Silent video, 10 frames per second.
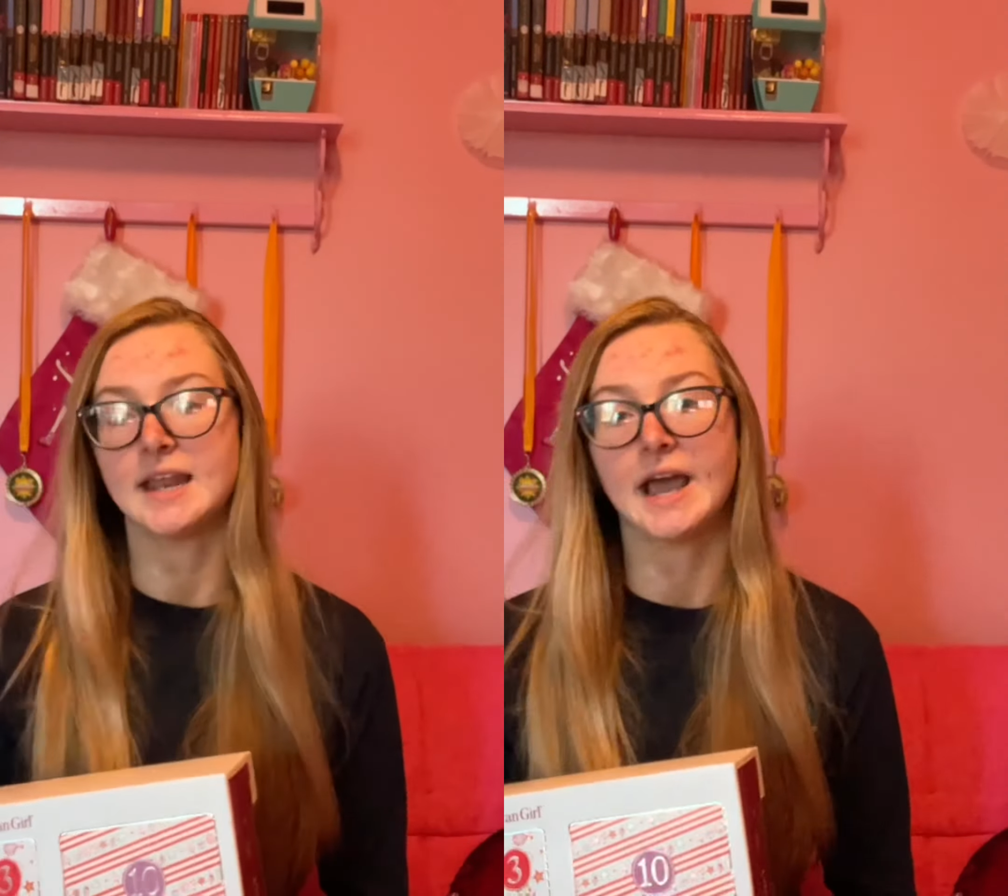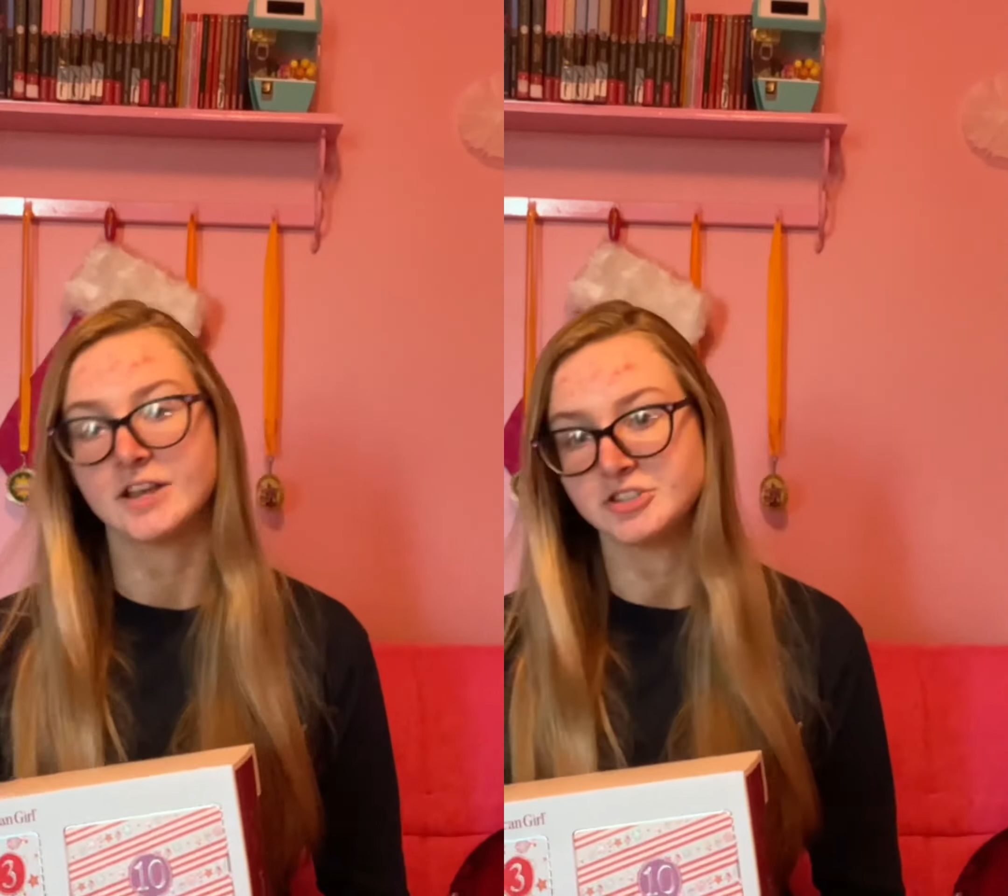
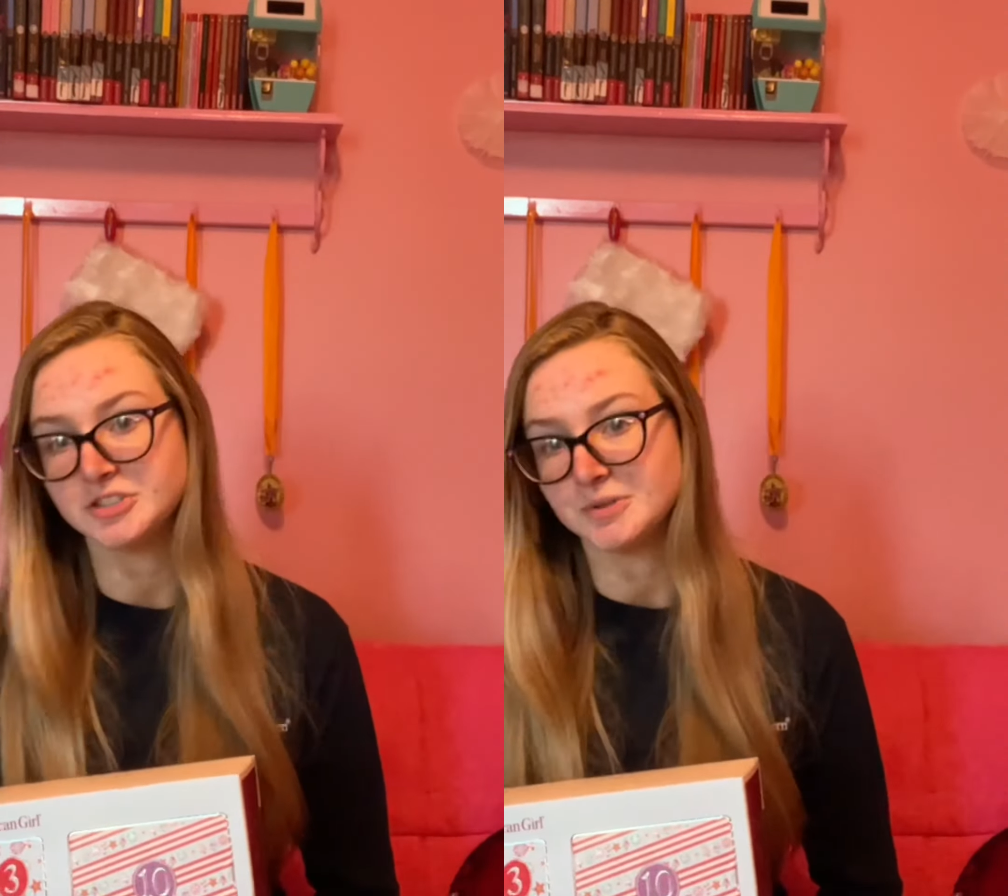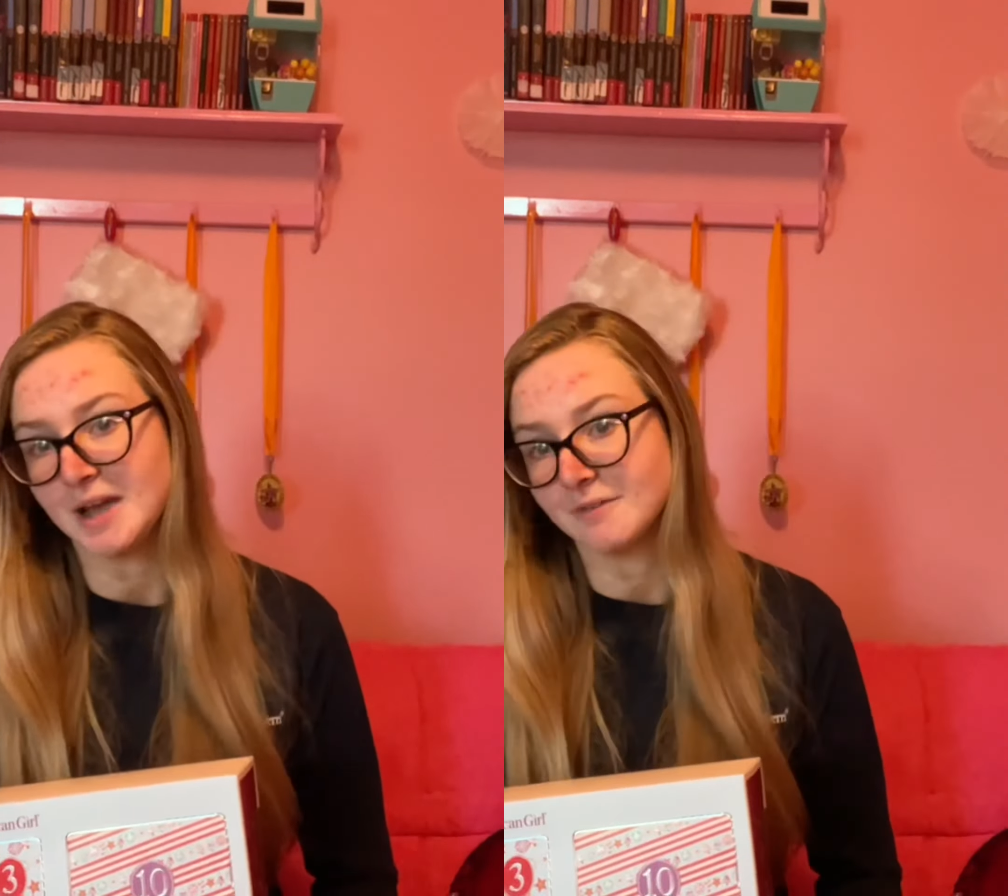and I just
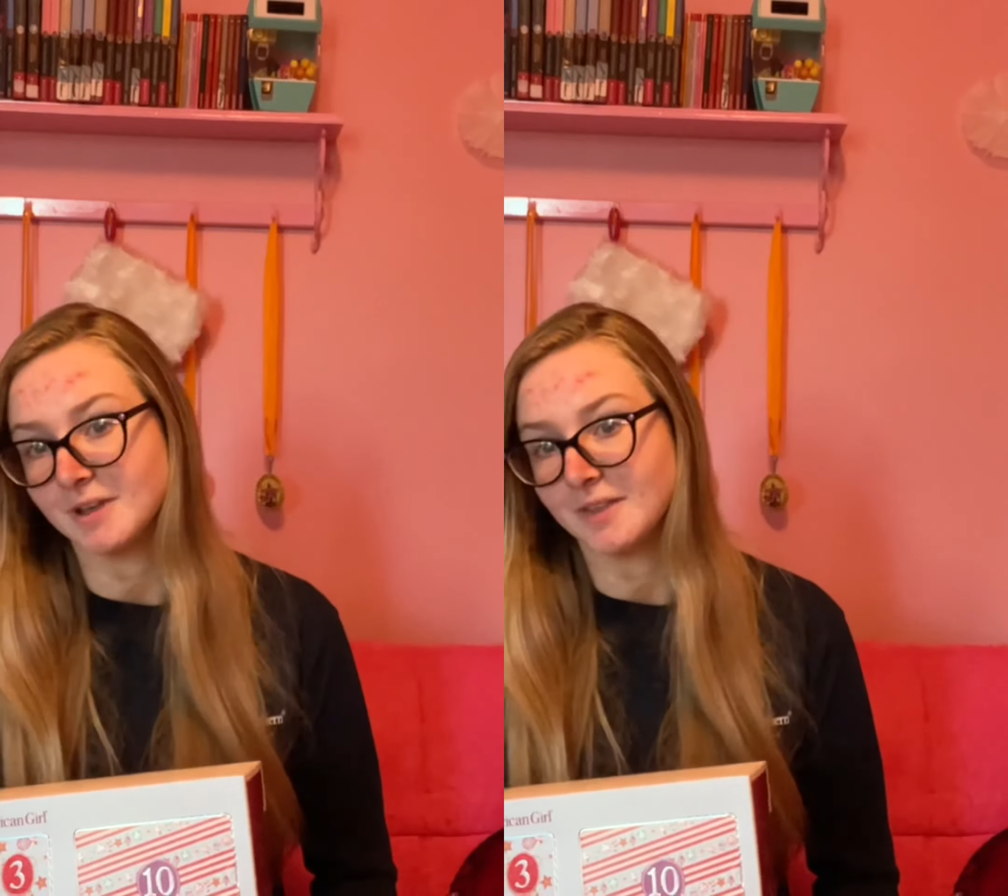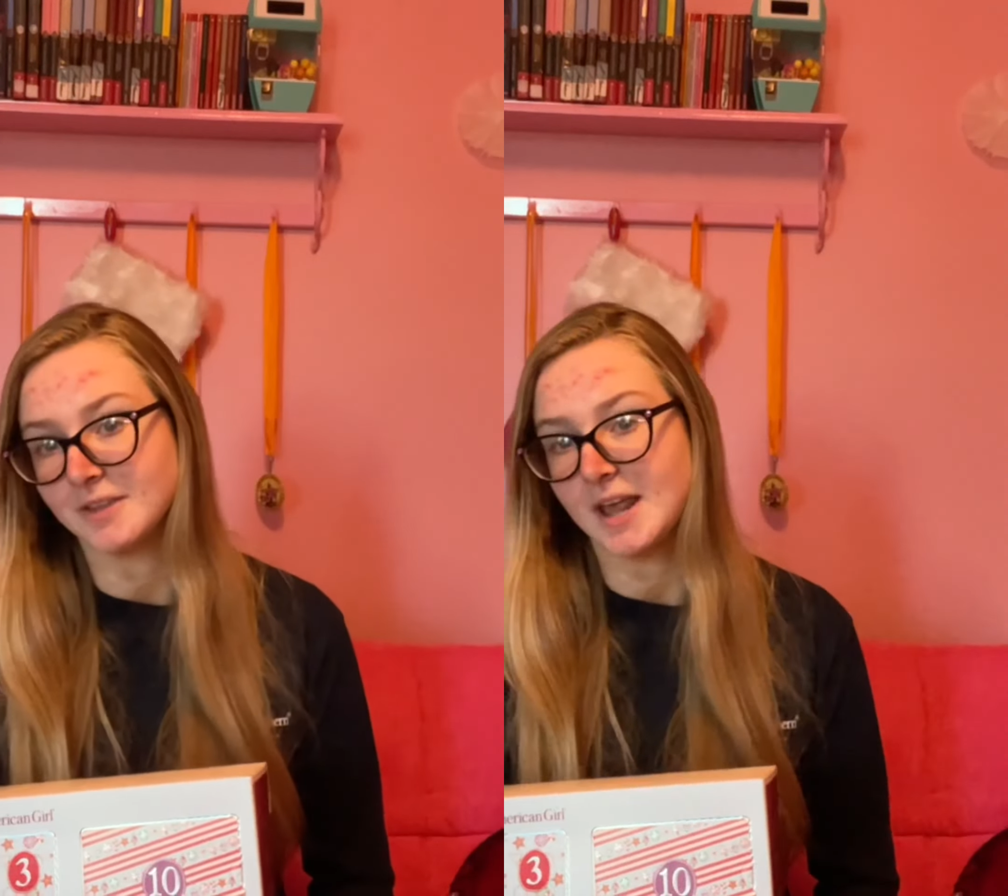do it
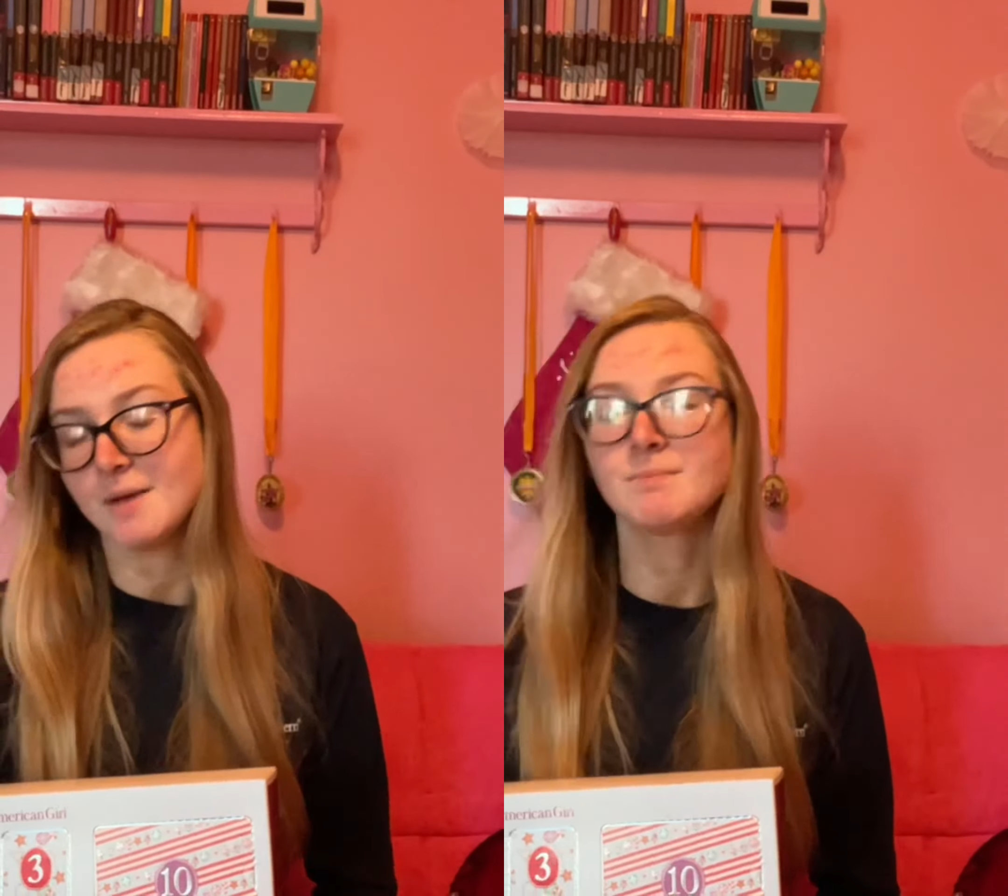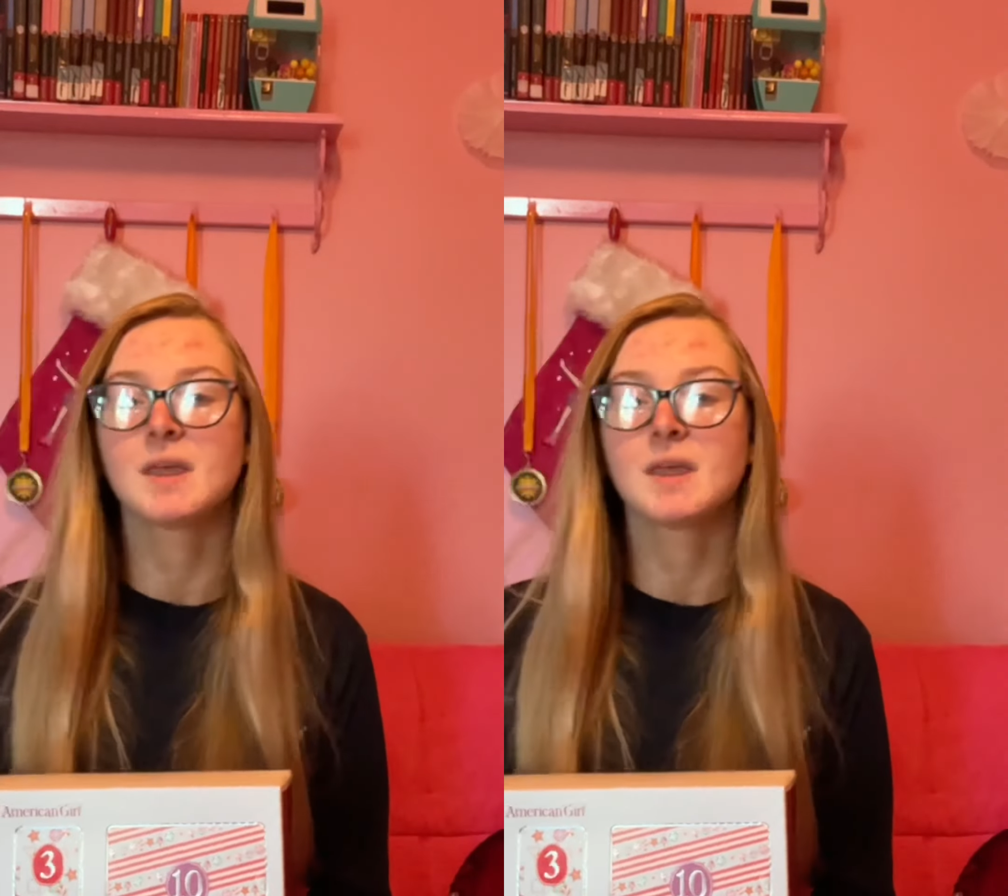every other day.